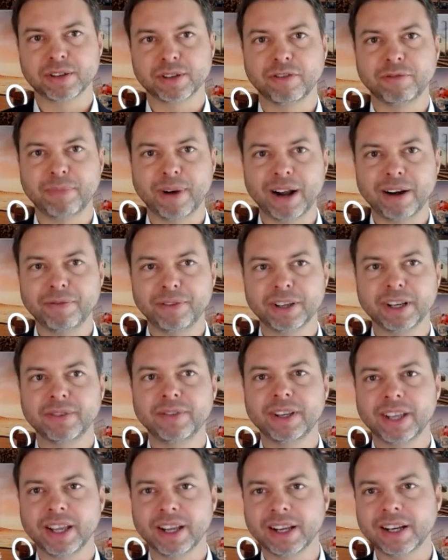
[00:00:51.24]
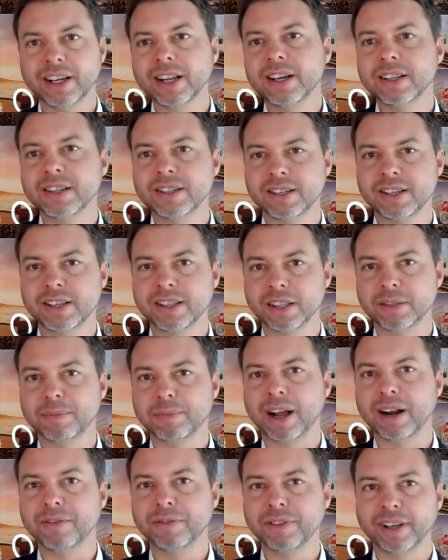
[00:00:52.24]
of Palfinger, we can clearly see that
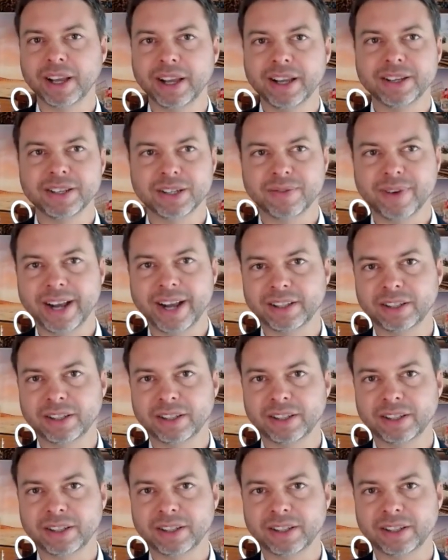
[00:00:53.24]
Palfinger is quite